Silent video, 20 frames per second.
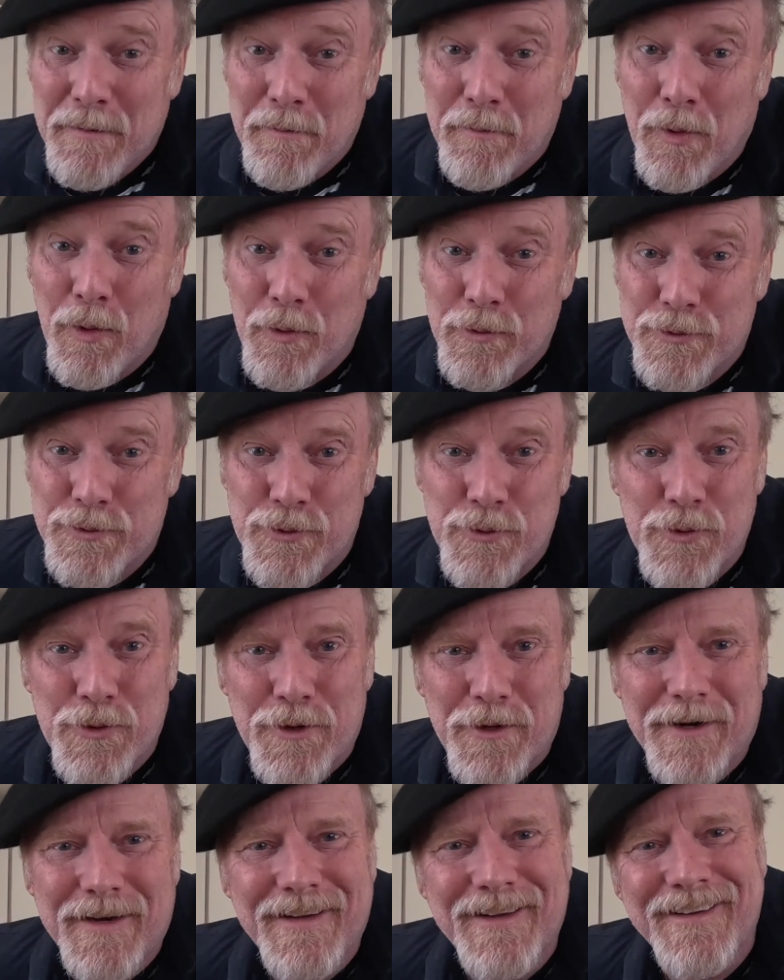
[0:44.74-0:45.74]

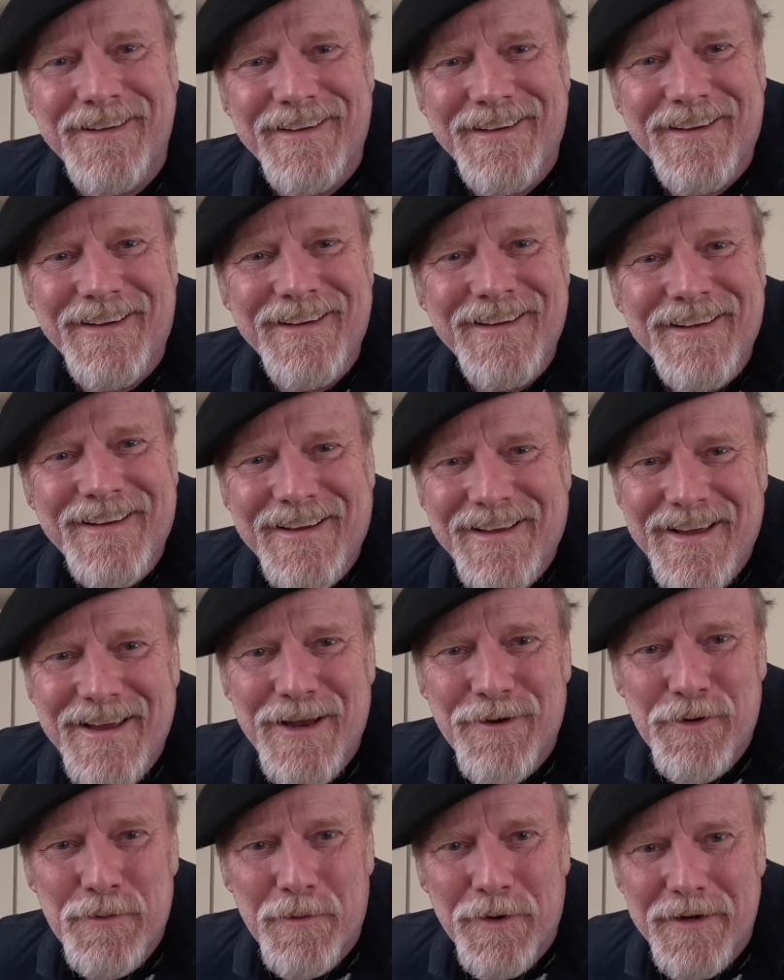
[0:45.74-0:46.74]
Bonjour. Hey
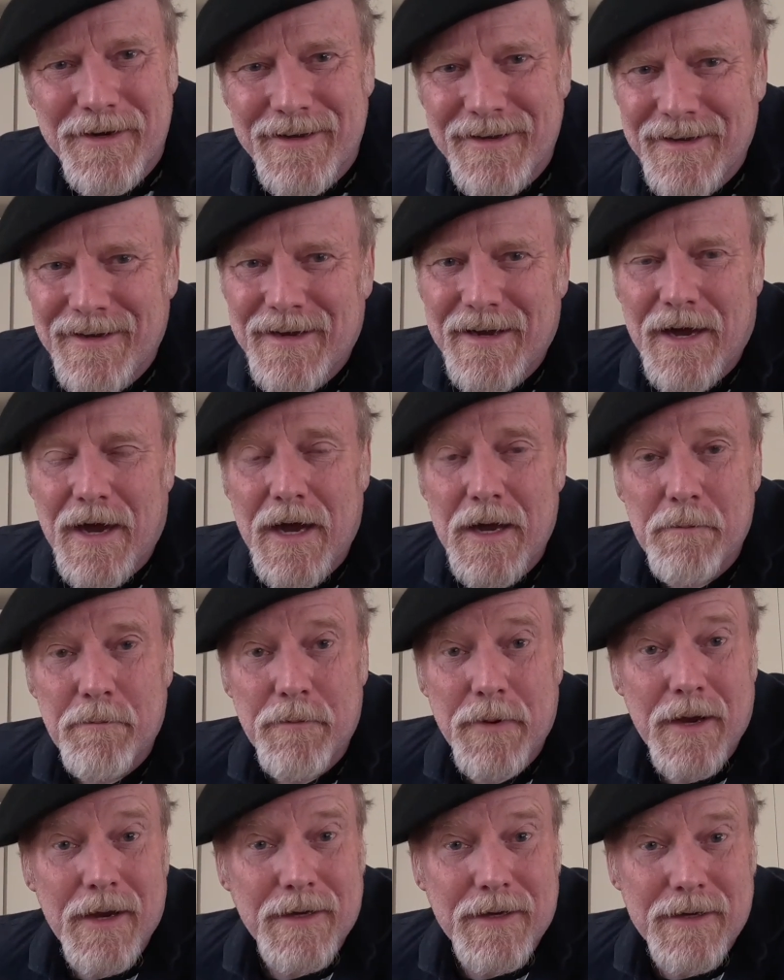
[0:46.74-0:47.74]
everybody, I'm
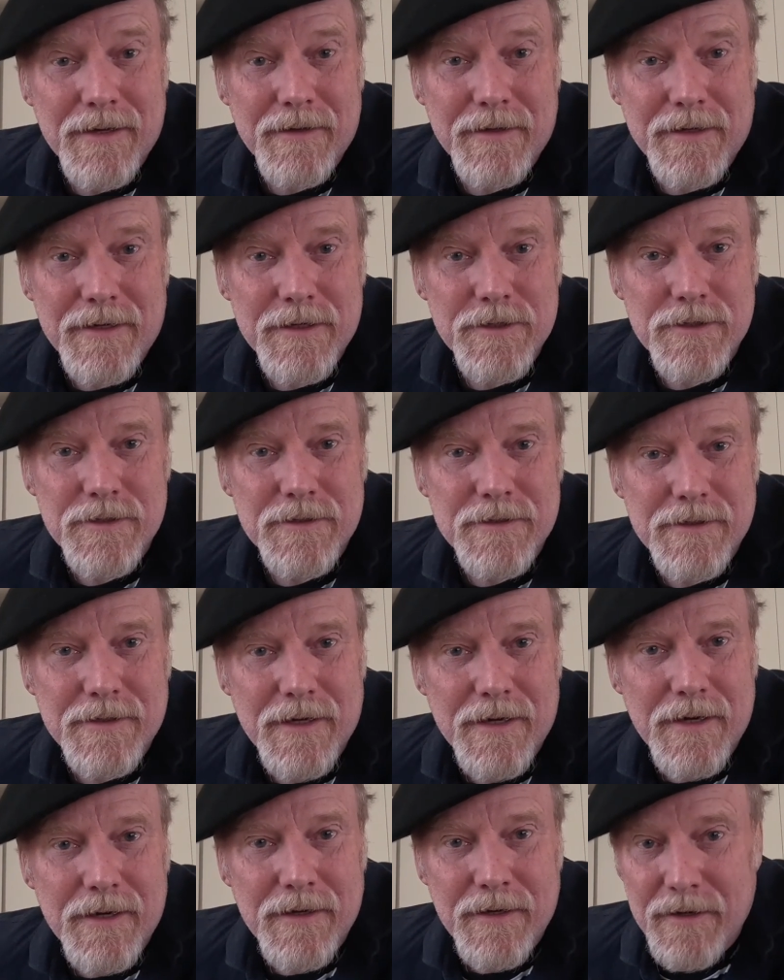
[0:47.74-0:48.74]
back in the kitchen
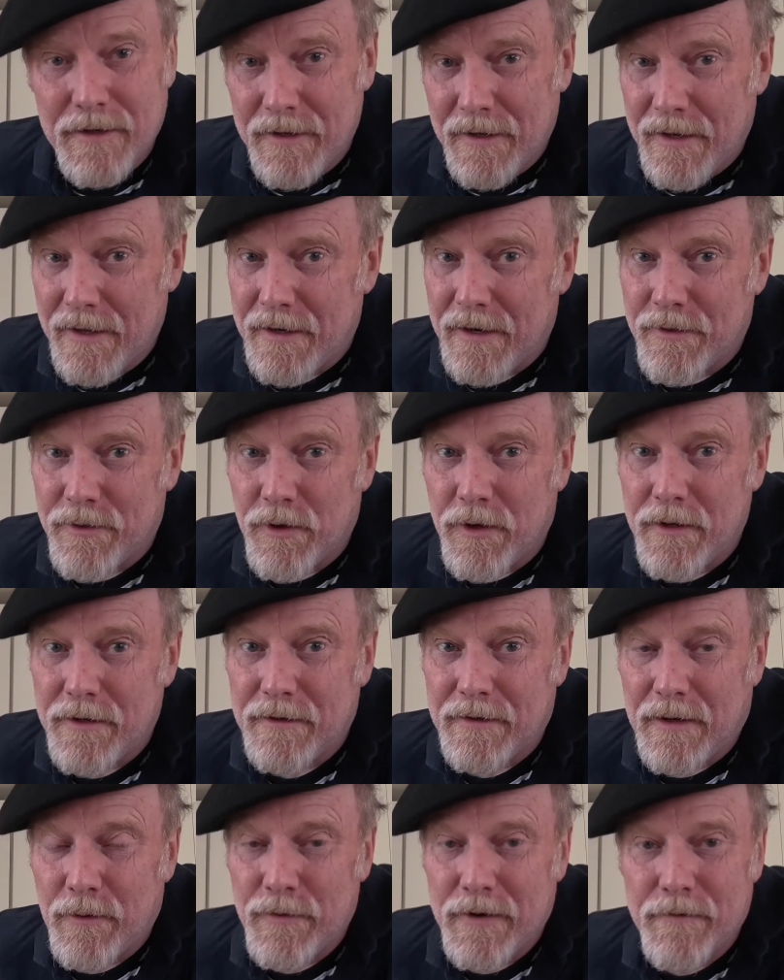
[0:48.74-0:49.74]
today, and I
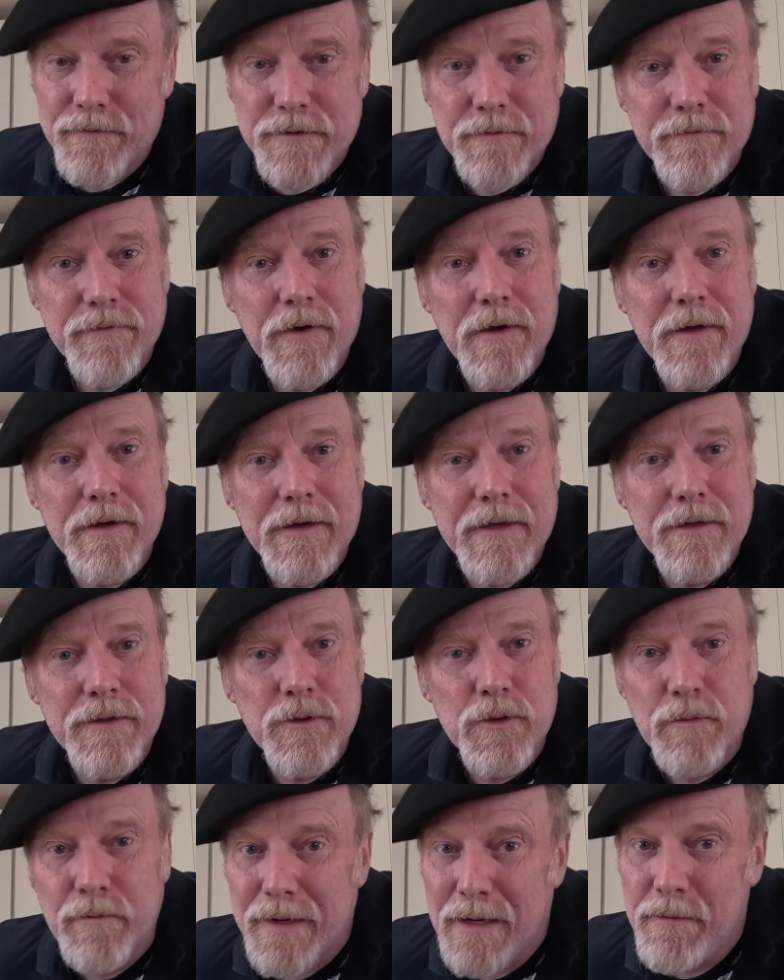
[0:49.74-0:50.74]
thought I would have some fun and
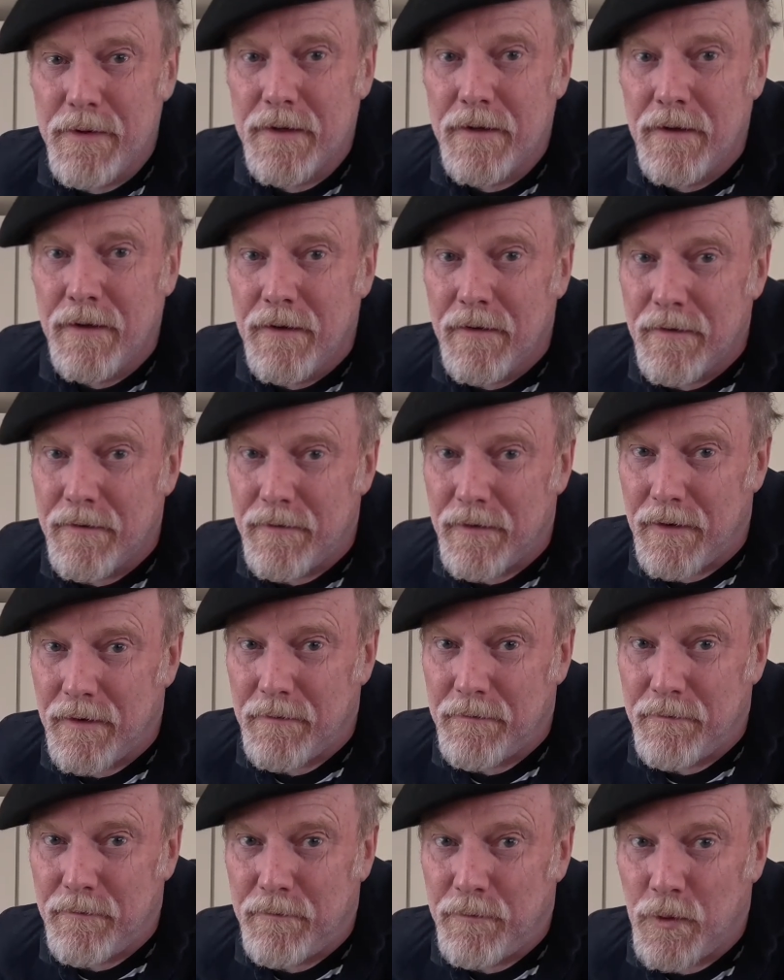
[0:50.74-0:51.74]
do maybe
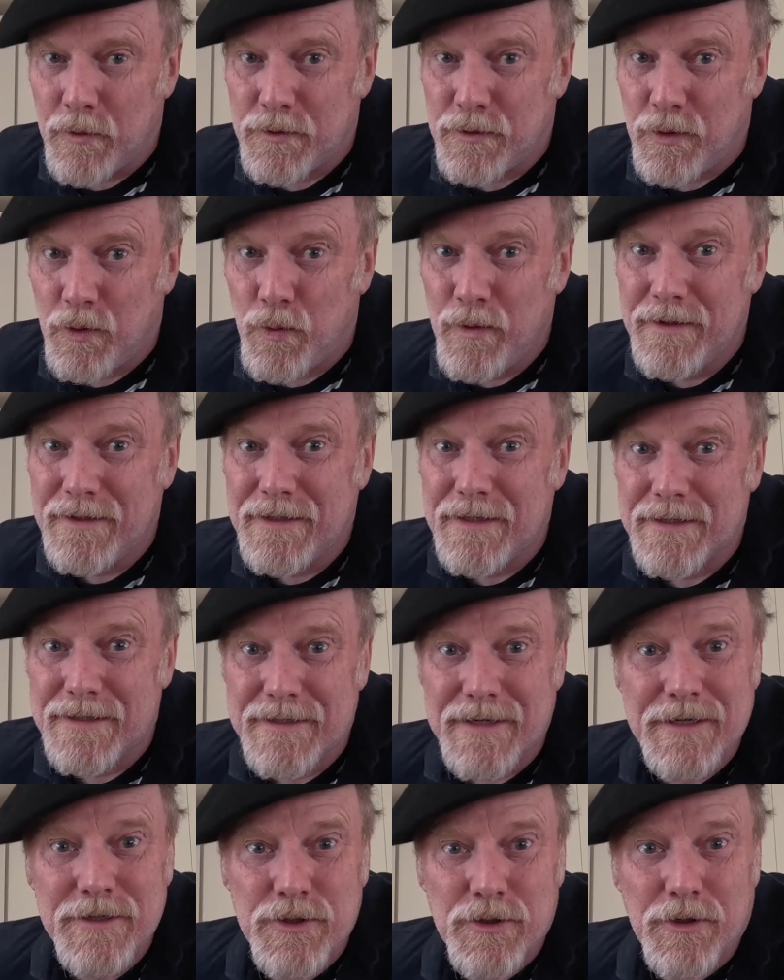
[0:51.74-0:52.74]
the most
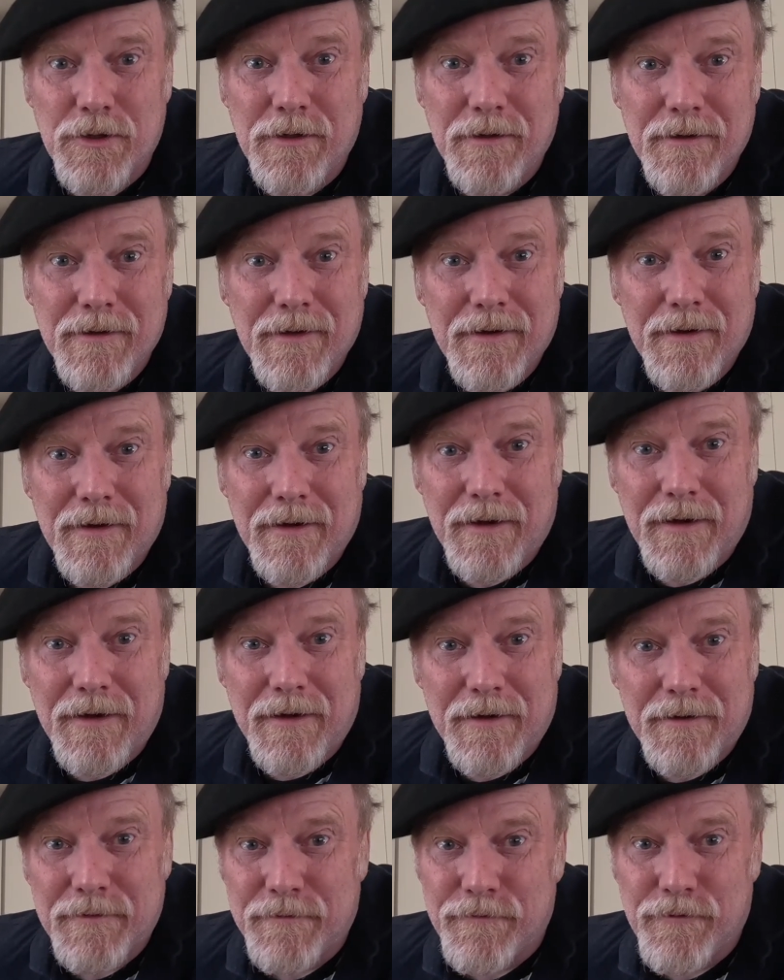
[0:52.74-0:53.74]
quintessential
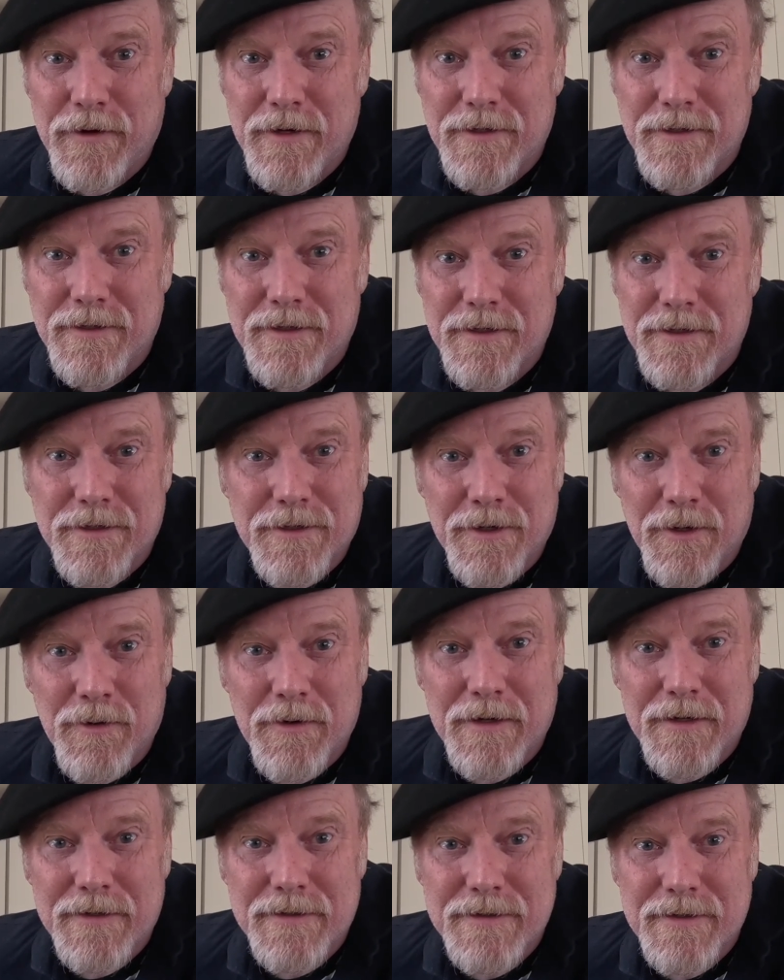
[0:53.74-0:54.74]
French dish there
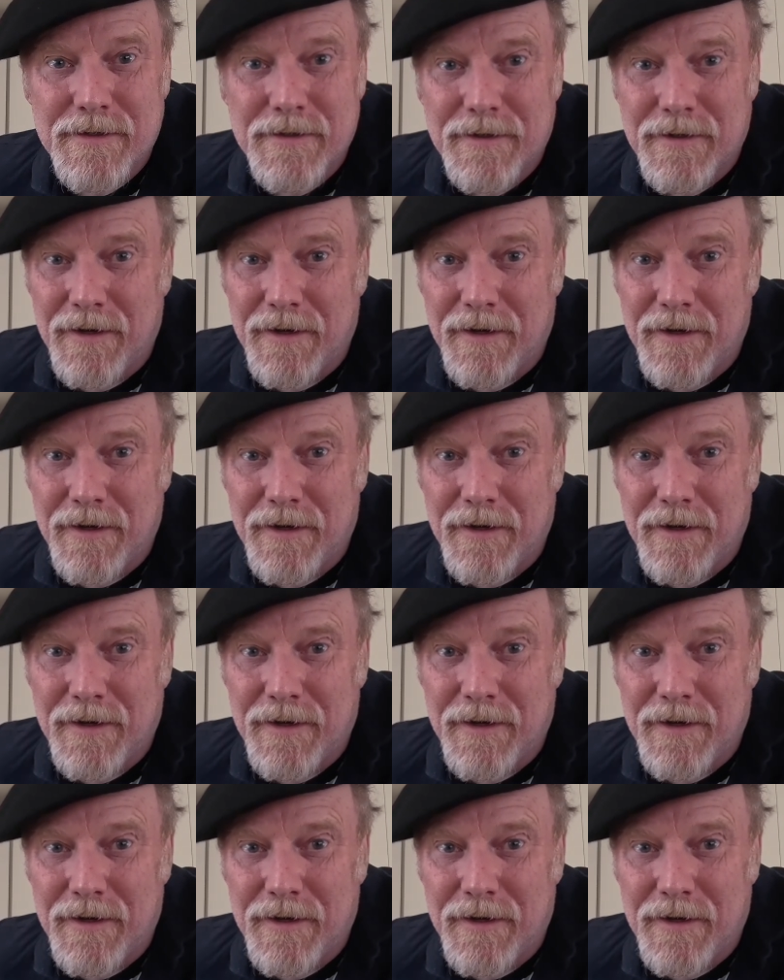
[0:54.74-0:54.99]
is.